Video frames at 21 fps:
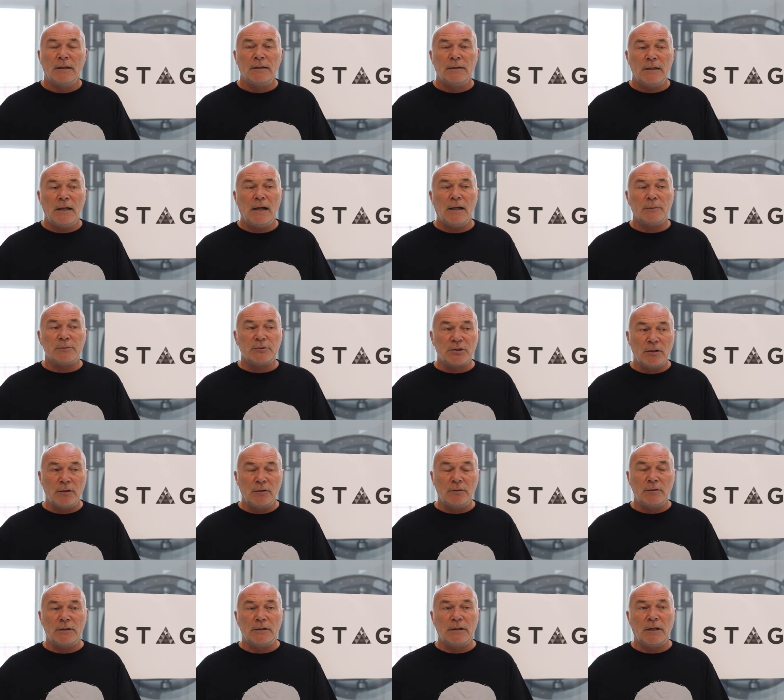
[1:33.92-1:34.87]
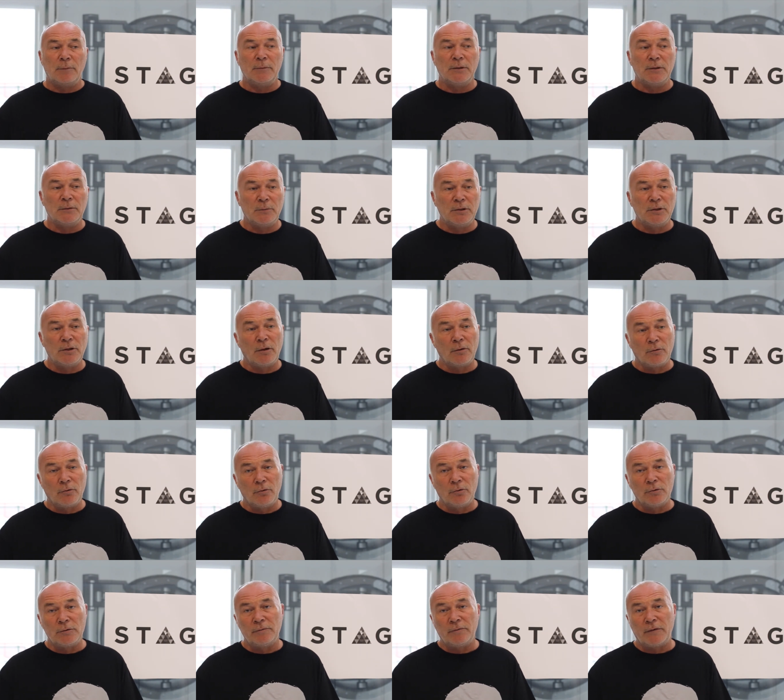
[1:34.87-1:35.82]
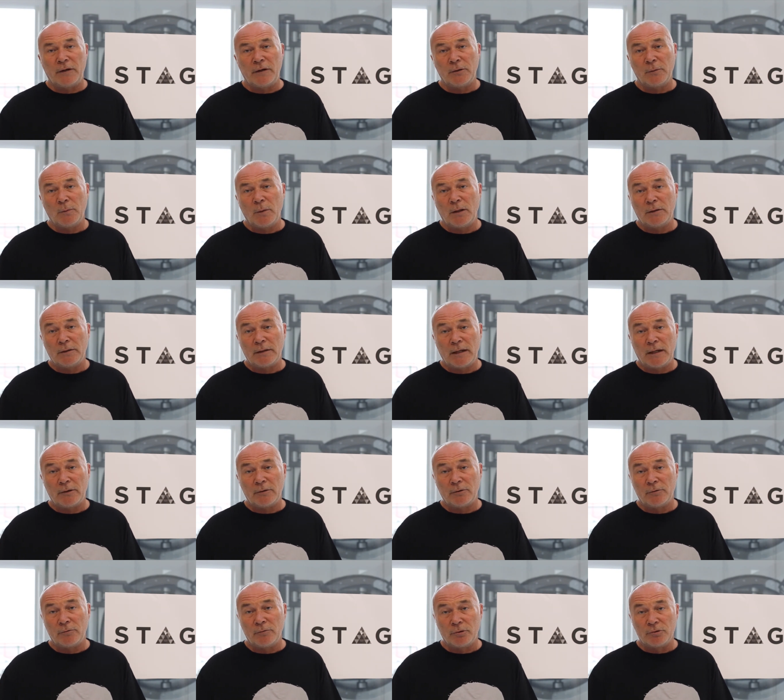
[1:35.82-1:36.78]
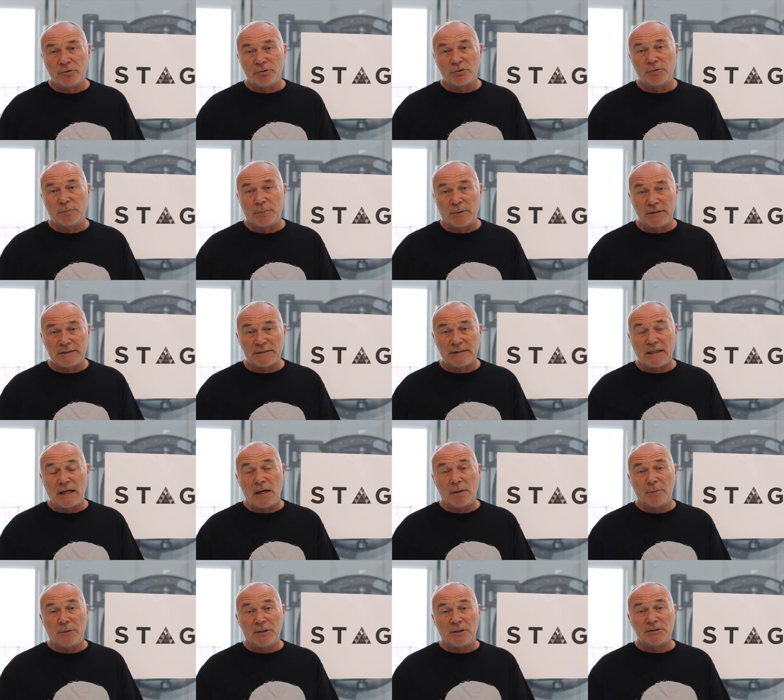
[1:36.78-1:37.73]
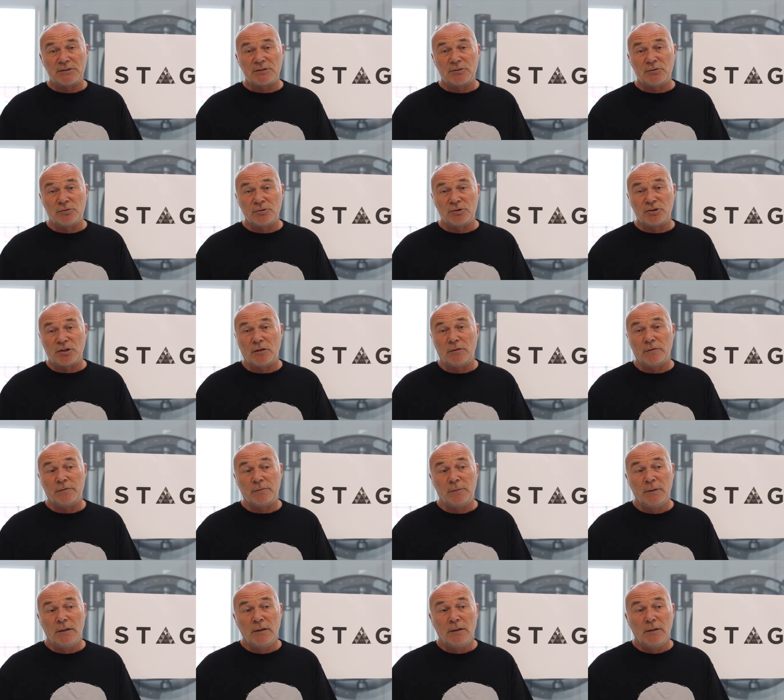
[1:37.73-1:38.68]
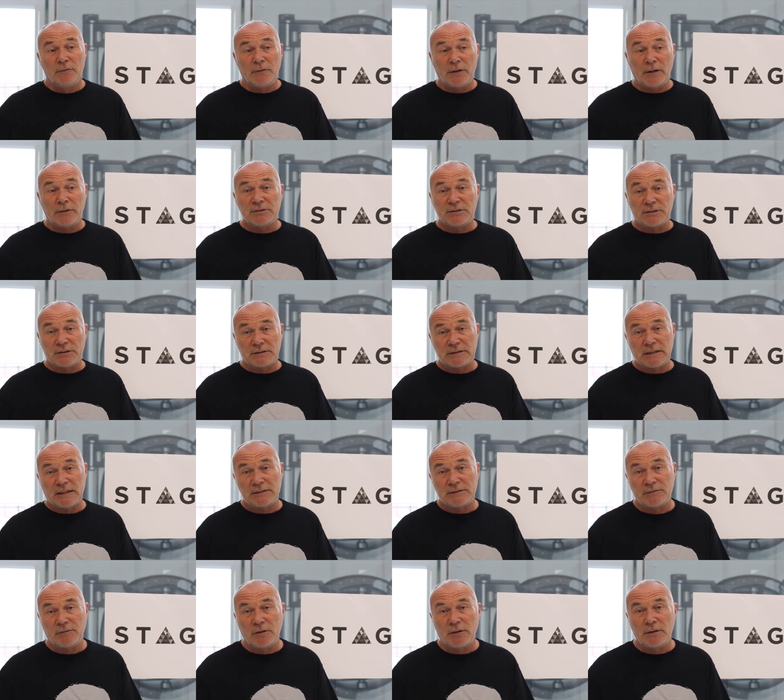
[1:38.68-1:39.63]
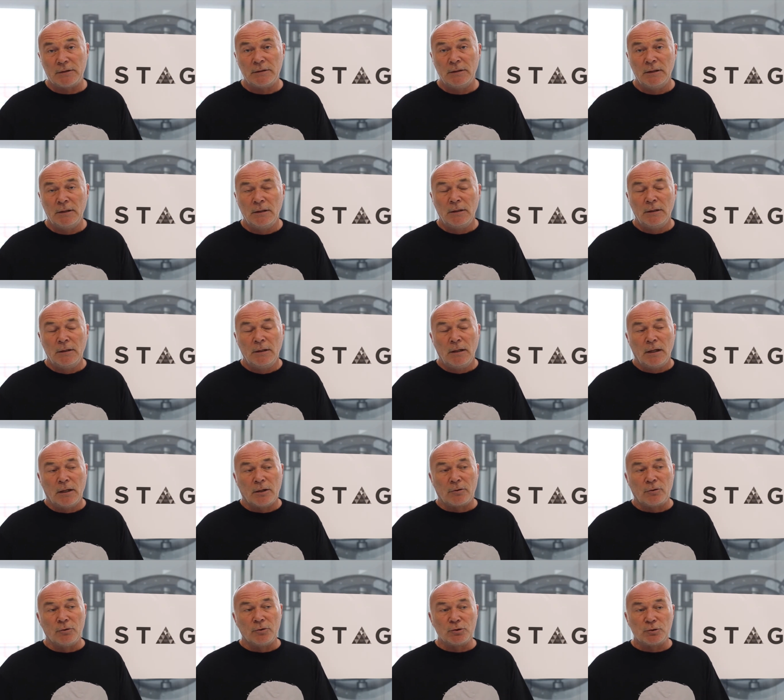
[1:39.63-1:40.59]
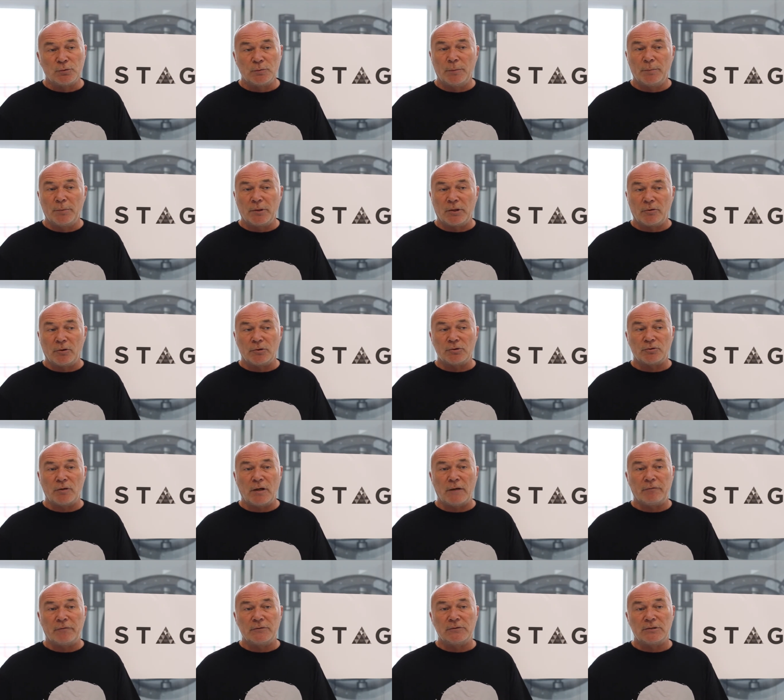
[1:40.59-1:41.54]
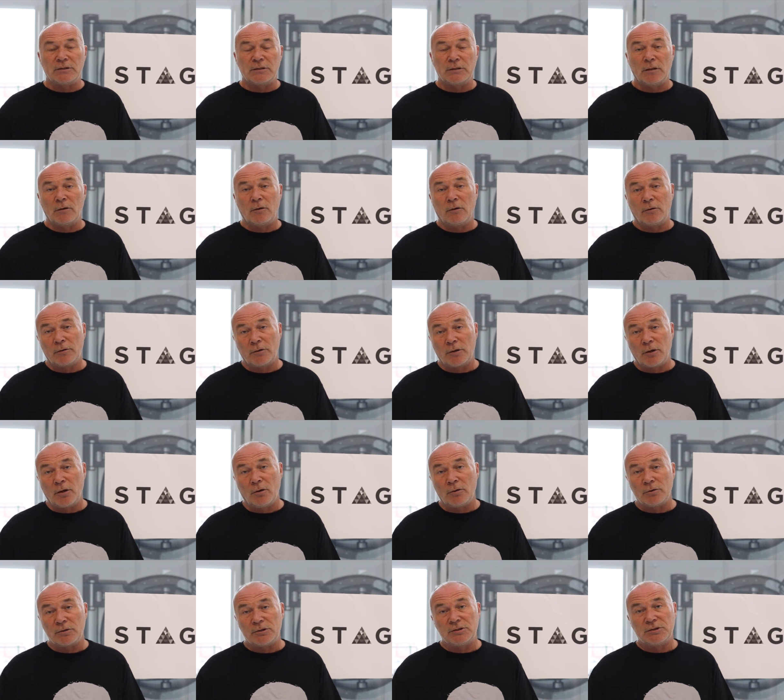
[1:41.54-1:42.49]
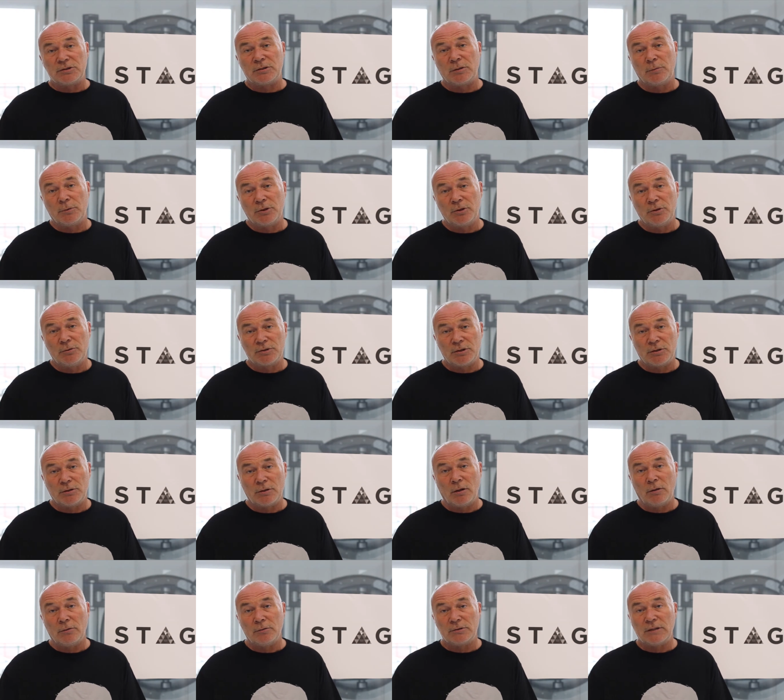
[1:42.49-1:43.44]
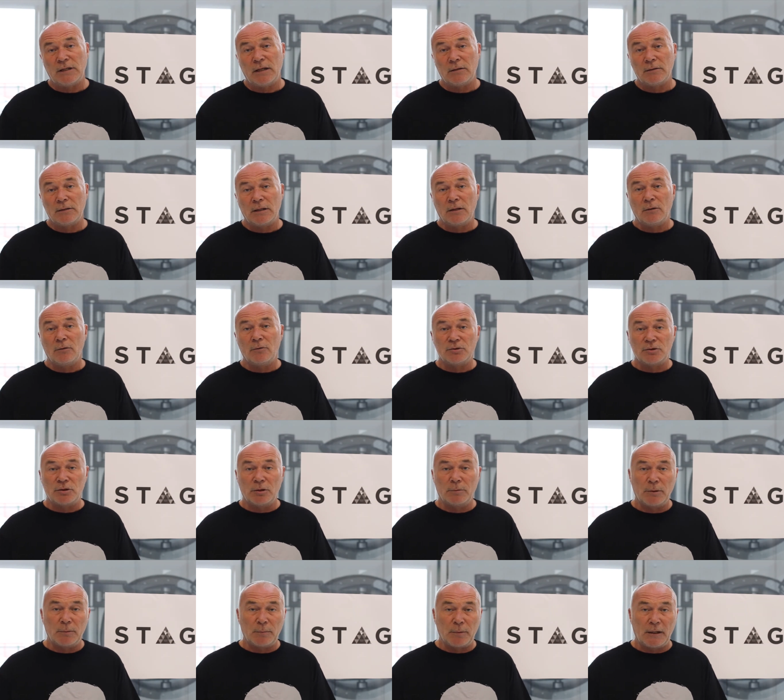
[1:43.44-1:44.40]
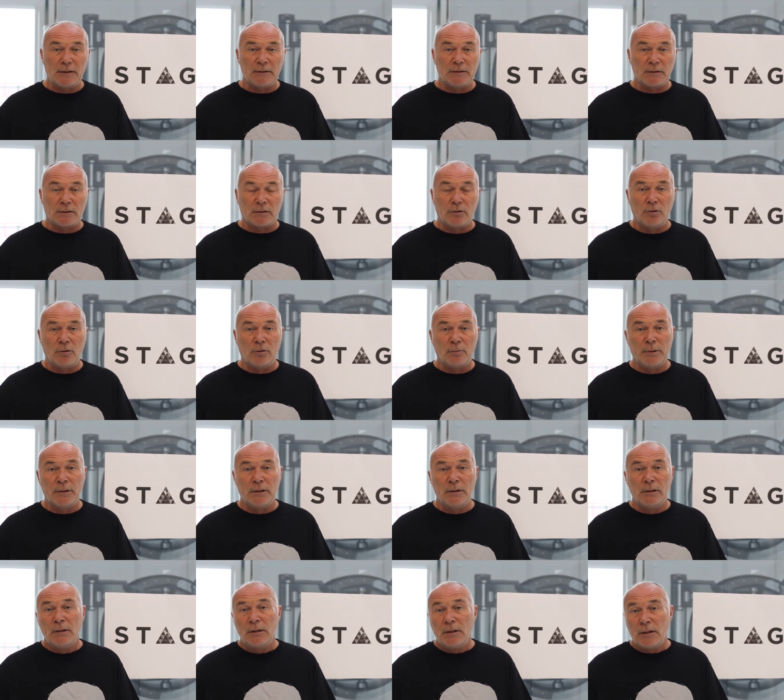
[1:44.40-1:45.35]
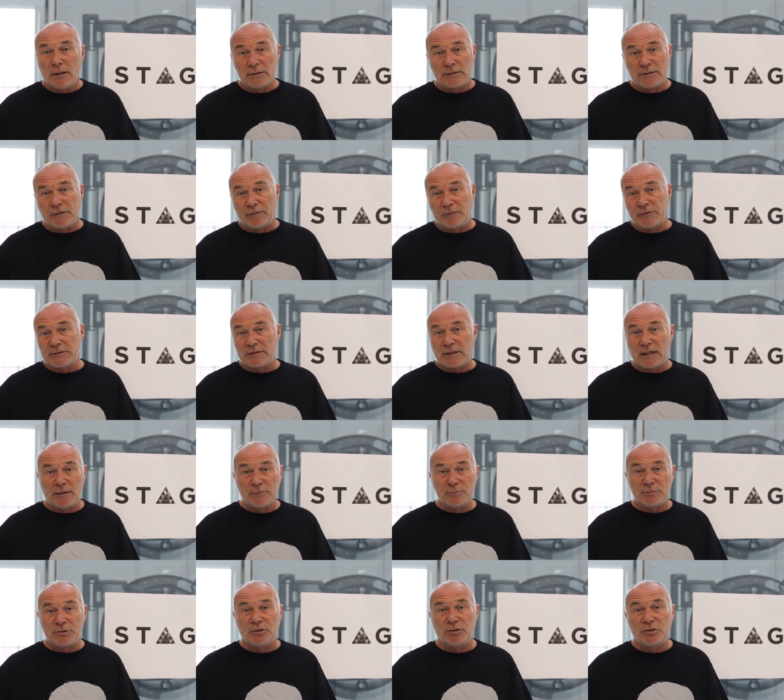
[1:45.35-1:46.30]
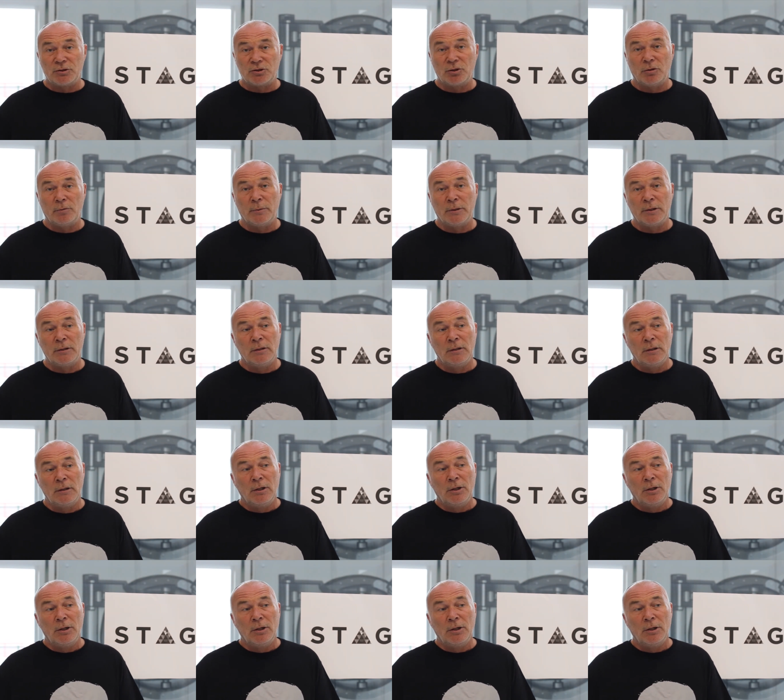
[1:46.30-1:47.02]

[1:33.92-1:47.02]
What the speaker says: Yeah, absolutely. I mean, we know Gordon very well there, who runs BCM and has done so very successfully. Of course, we'll be cross-referencing a lot of the artists that we use in the hotel. They'll also be playing the club at different times of the summer.